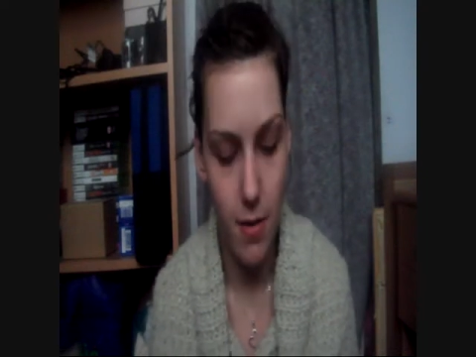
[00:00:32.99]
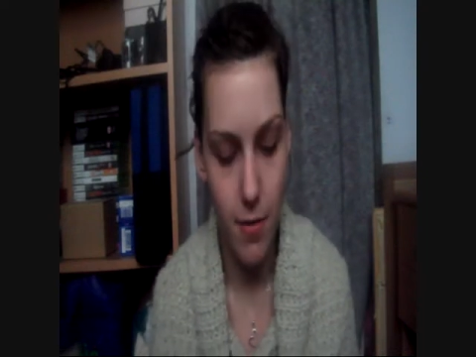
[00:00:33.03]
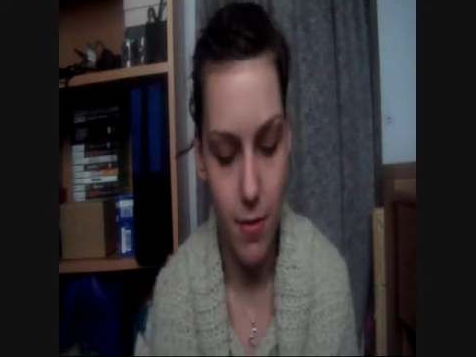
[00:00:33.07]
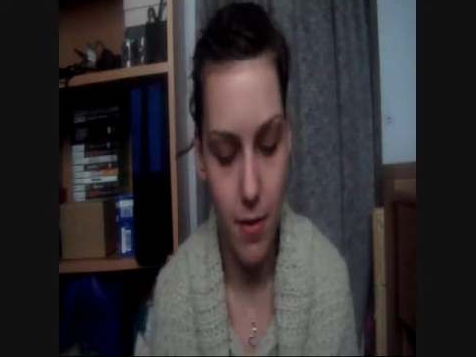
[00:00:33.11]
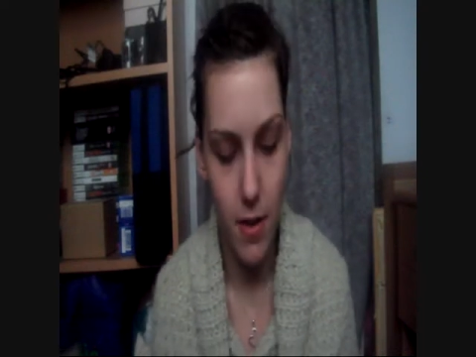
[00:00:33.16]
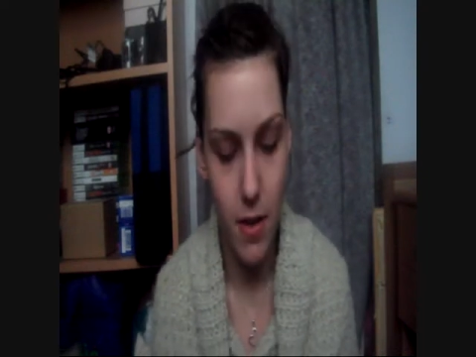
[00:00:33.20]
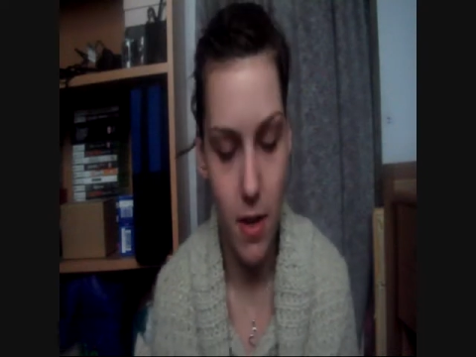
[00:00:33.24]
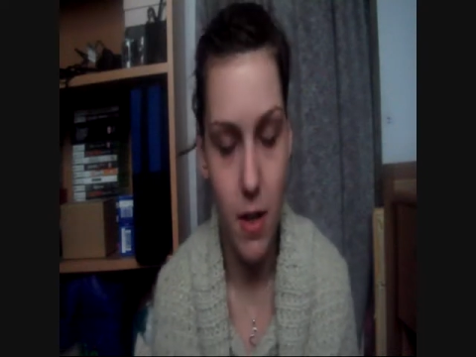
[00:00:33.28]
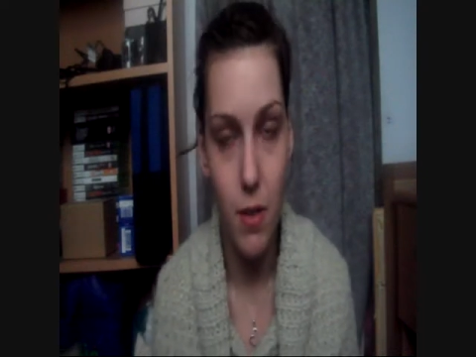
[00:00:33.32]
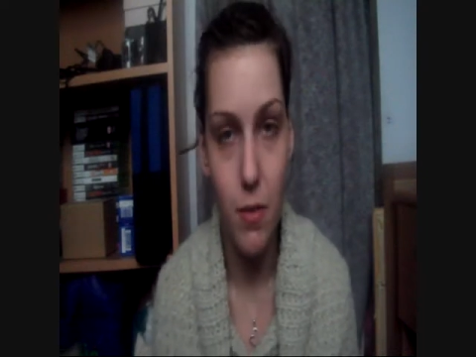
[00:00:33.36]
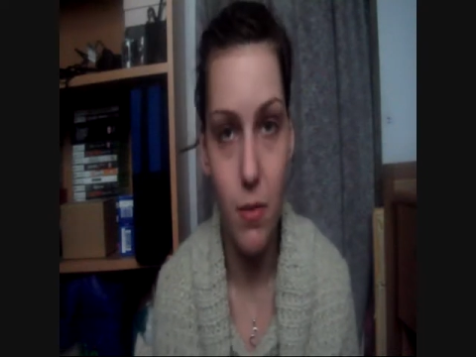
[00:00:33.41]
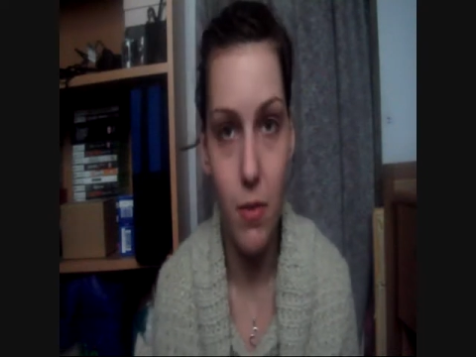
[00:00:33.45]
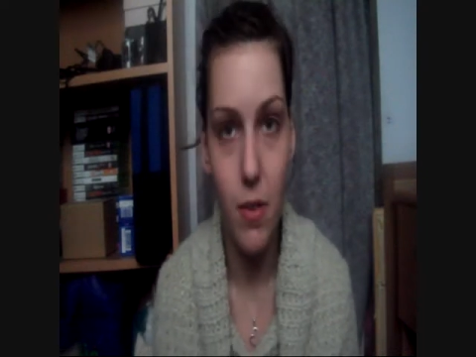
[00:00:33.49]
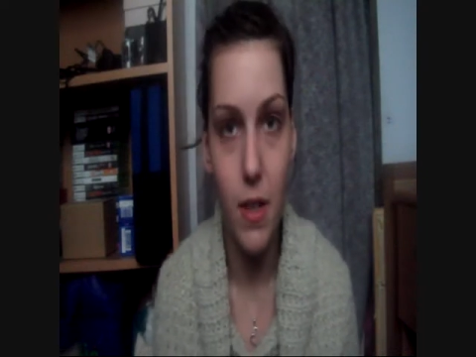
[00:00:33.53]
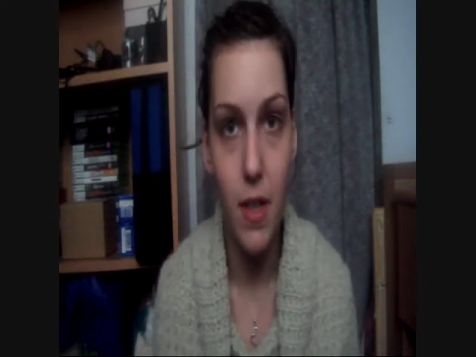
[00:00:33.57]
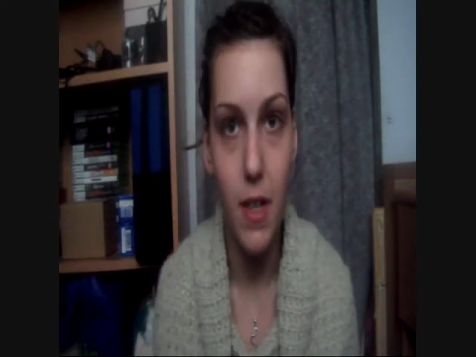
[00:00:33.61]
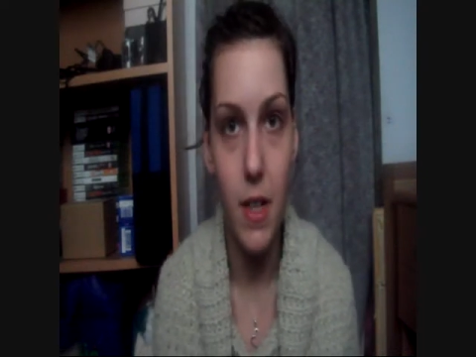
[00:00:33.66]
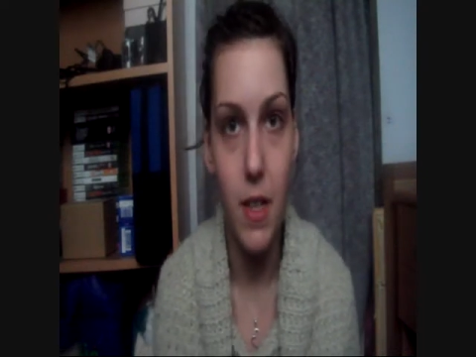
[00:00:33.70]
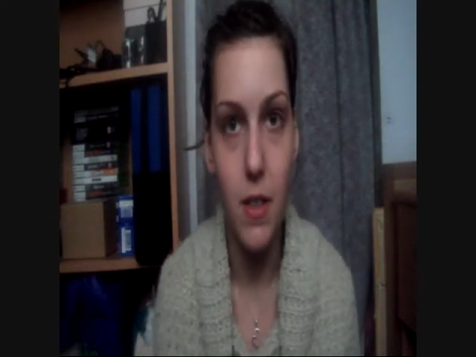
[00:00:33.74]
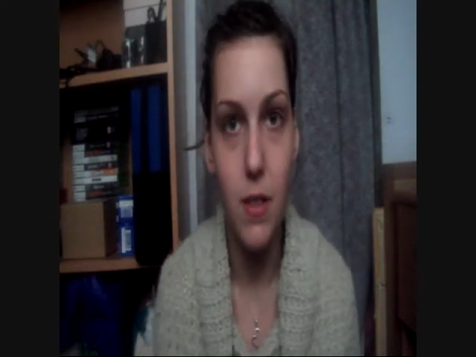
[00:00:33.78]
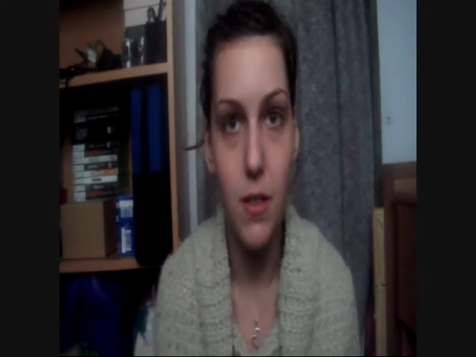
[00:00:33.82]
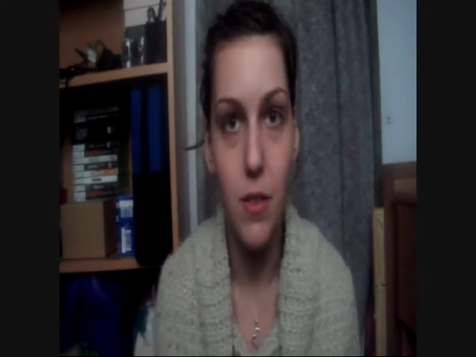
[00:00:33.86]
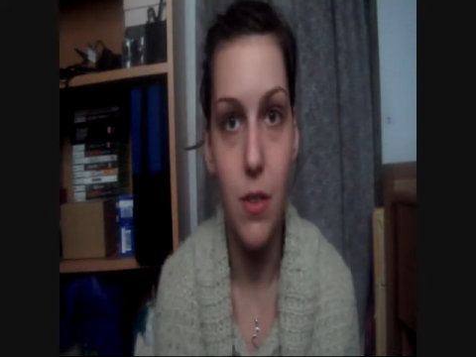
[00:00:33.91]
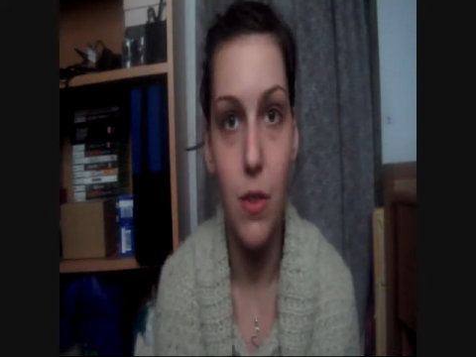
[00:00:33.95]
I find that it
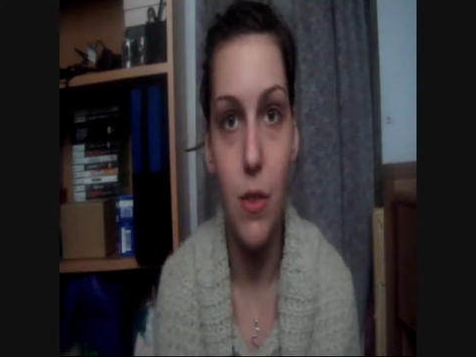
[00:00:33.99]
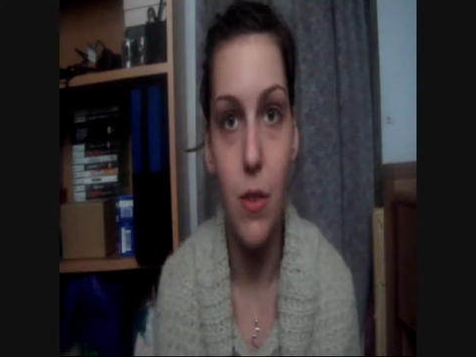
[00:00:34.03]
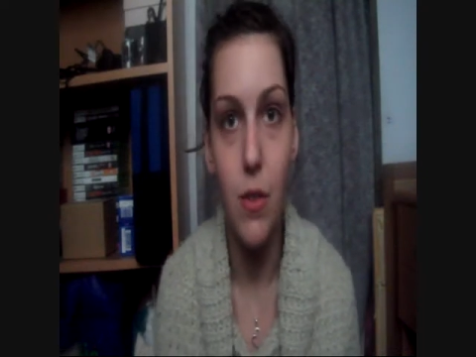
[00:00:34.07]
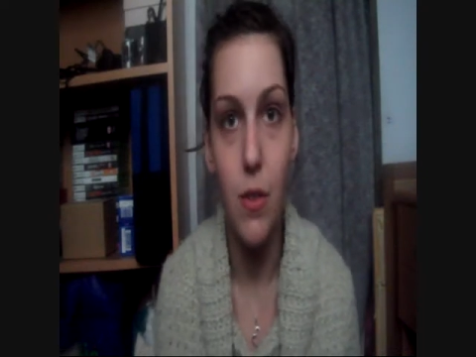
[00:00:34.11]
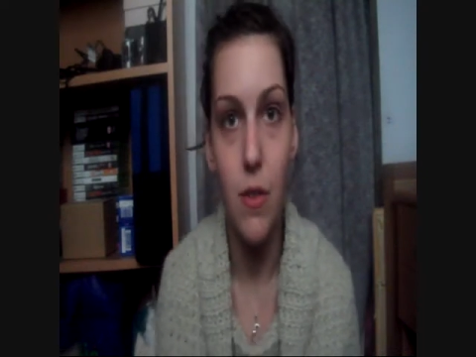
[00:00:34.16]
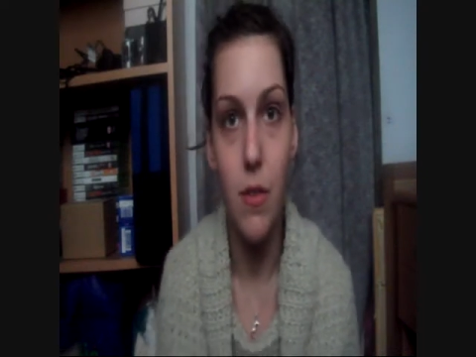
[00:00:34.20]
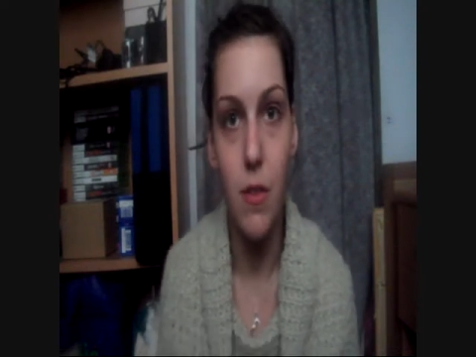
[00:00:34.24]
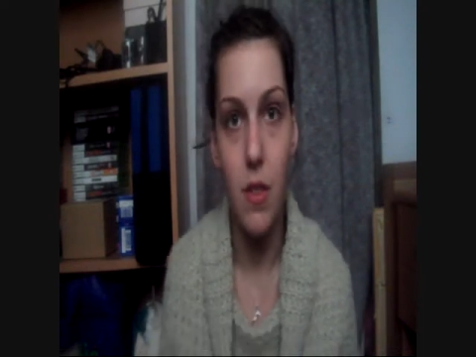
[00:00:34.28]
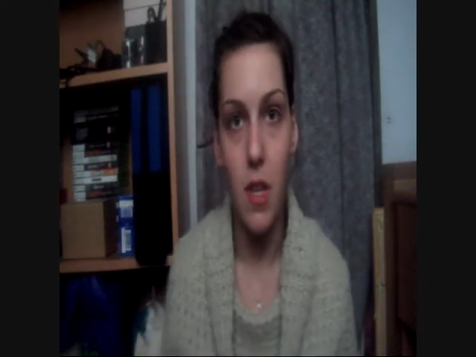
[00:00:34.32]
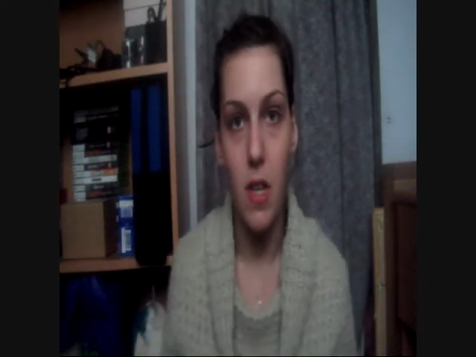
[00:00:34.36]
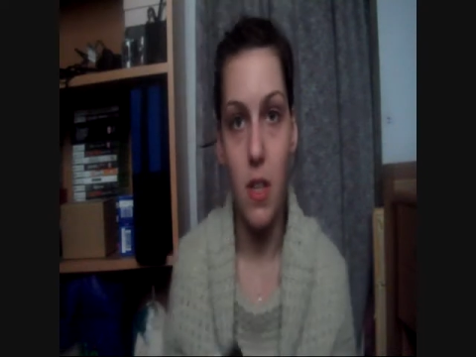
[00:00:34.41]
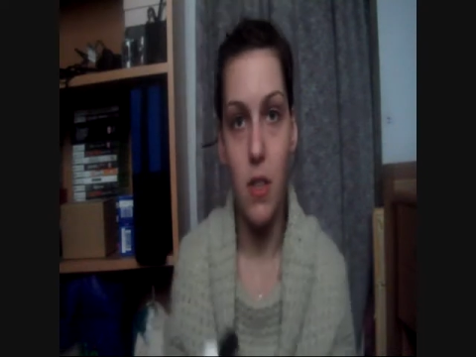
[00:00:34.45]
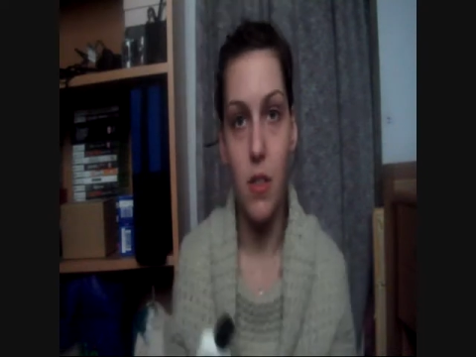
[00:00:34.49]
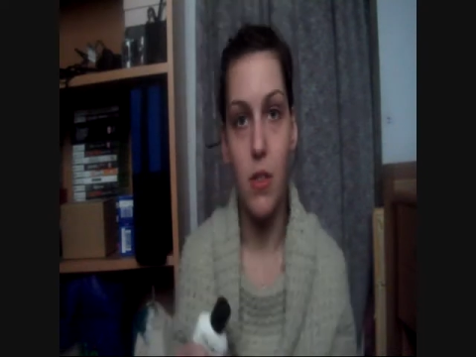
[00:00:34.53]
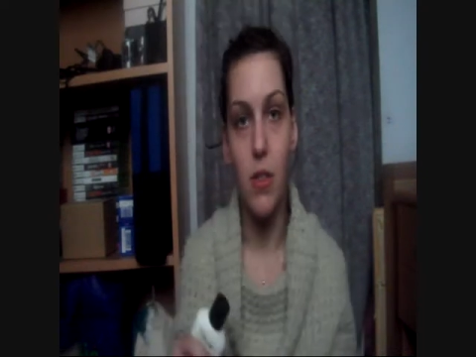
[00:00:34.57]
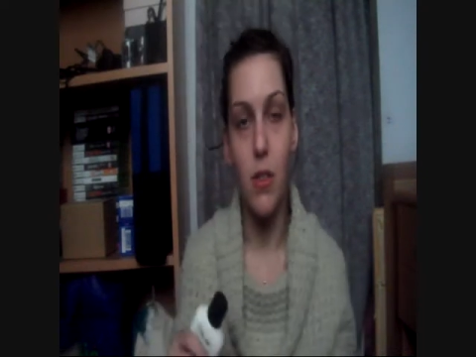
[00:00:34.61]
really soothes